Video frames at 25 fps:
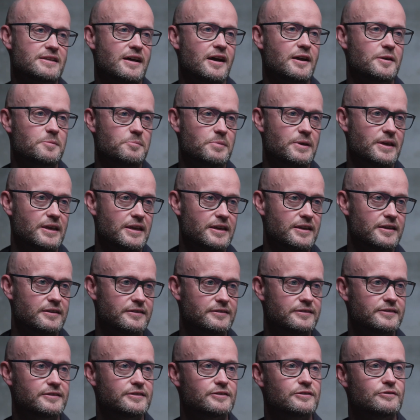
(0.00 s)
IP
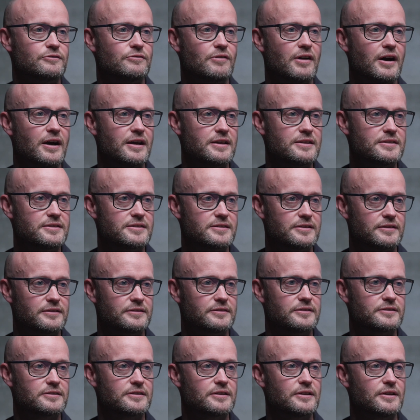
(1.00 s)
and rights,
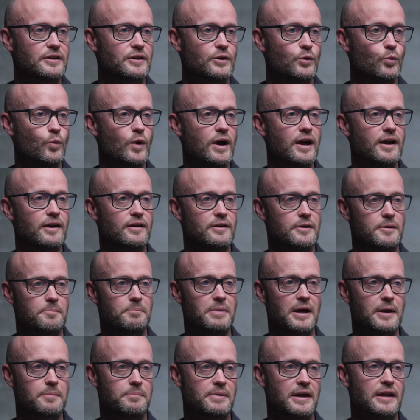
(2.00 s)
and where
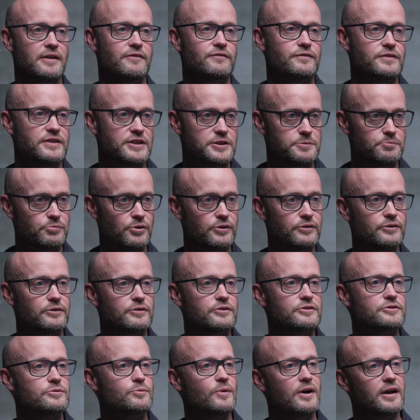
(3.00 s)
by paying for this
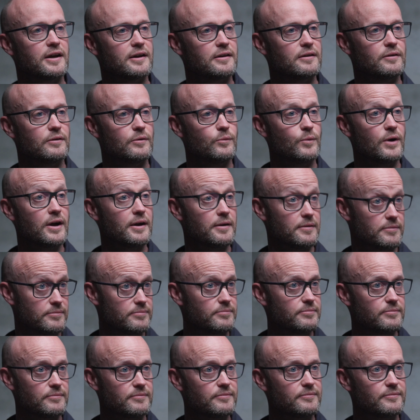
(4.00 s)
product, we're
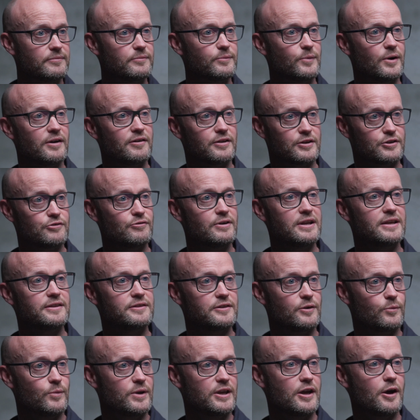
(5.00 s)
agreeing
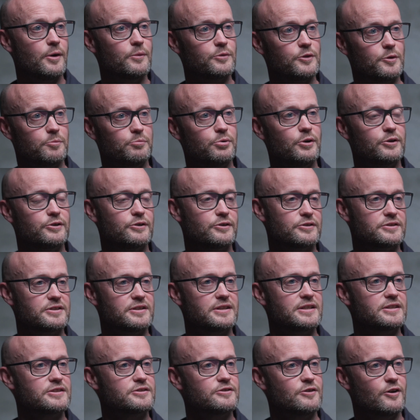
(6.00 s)
that we own the product
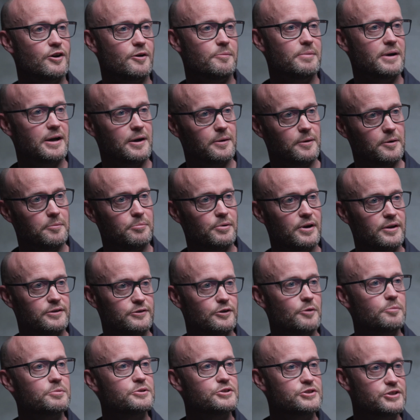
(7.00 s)
and it's not about a
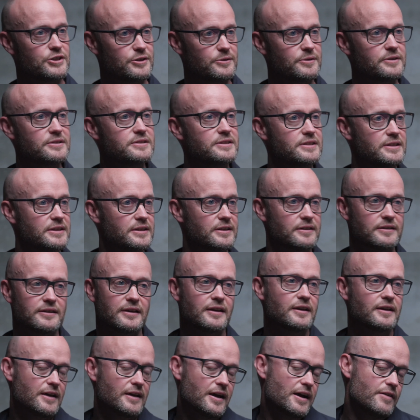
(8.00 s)
brand opportunity.
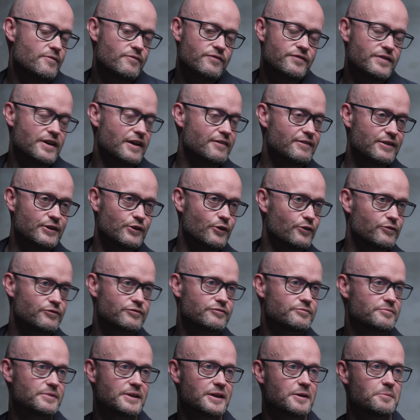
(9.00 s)
And fair
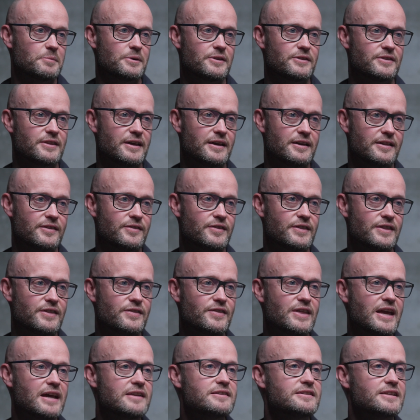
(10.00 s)
enough, but the
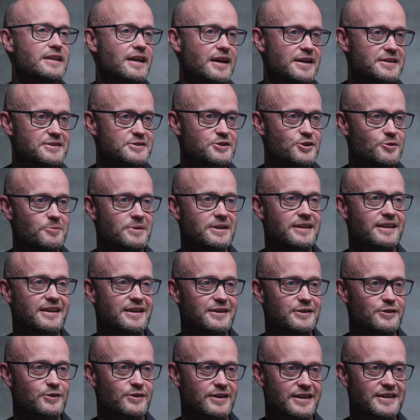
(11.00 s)
NDAs coming
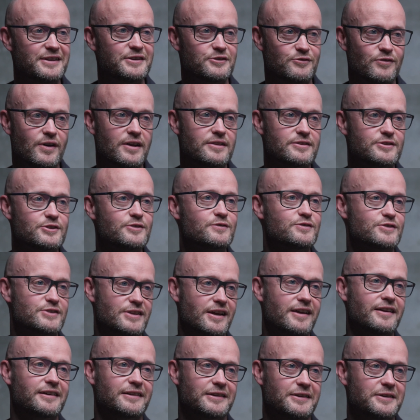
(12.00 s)
in advance of
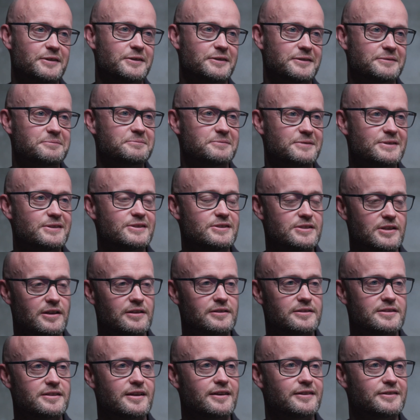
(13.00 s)
sale are the
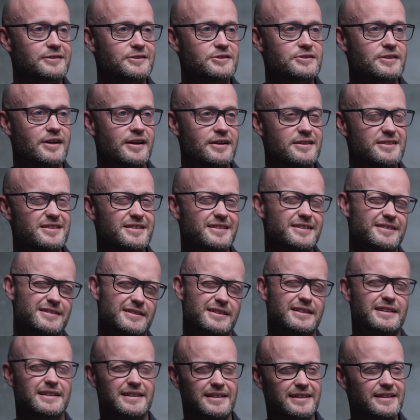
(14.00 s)
telltale signs that
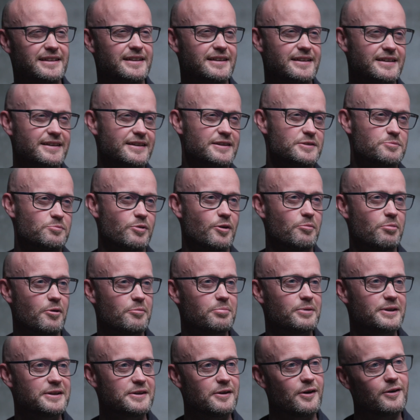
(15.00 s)
it's
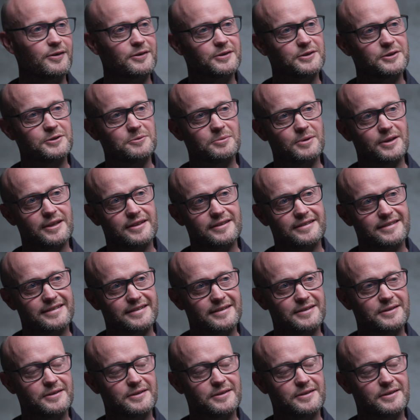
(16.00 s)
probably not going to be